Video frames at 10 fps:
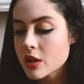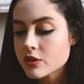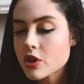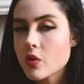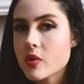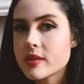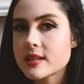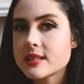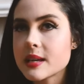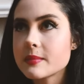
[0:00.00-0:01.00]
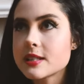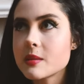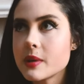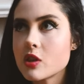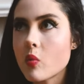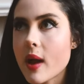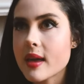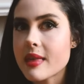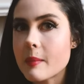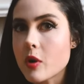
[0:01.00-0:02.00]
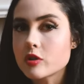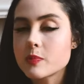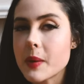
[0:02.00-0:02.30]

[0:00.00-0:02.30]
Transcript: So this seems to be the way that most